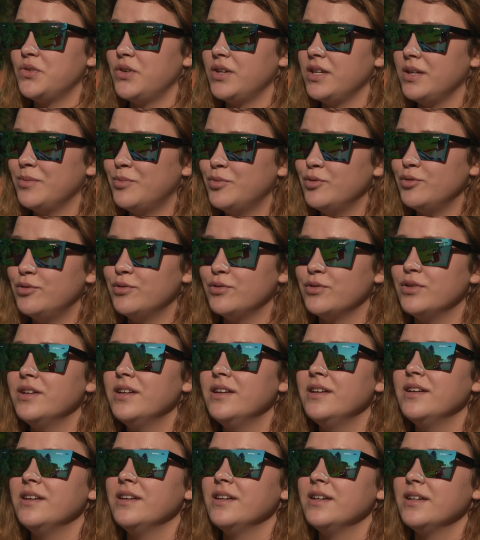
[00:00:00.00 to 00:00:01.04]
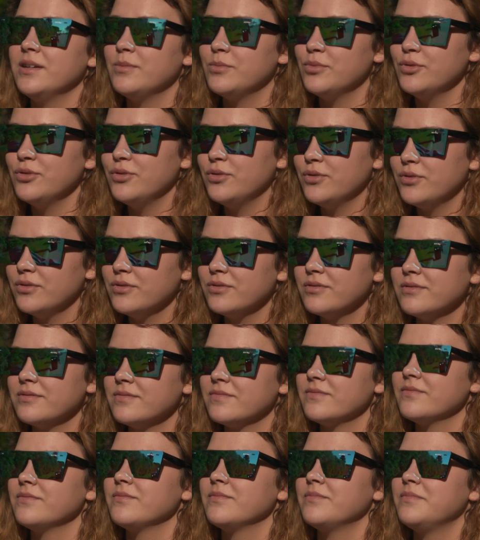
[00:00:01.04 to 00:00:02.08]
I will sort it out
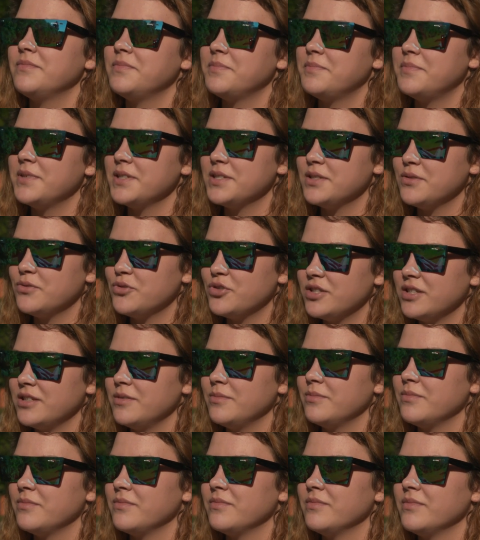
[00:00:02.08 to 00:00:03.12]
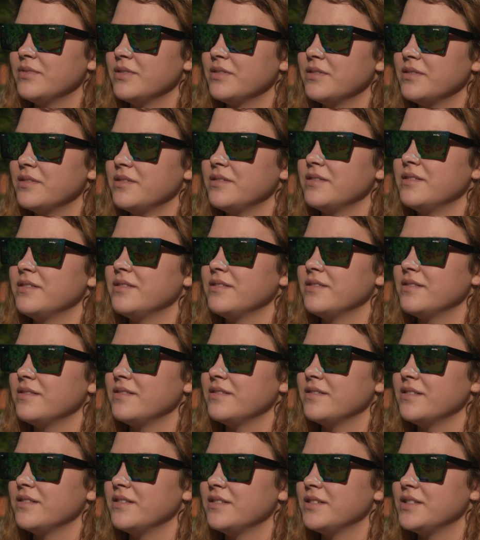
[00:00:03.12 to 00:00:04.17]
and become an obedient
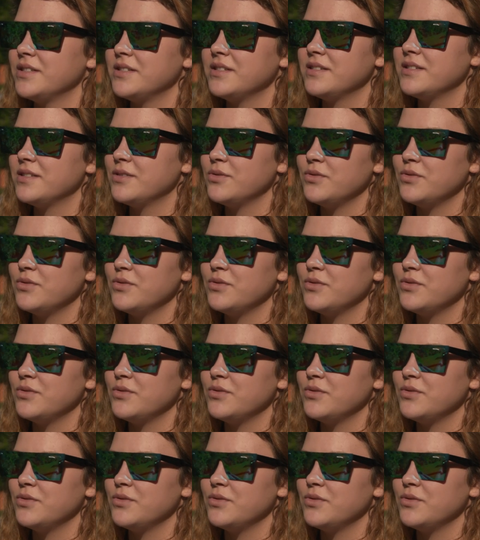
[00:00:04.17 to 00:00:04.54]
student.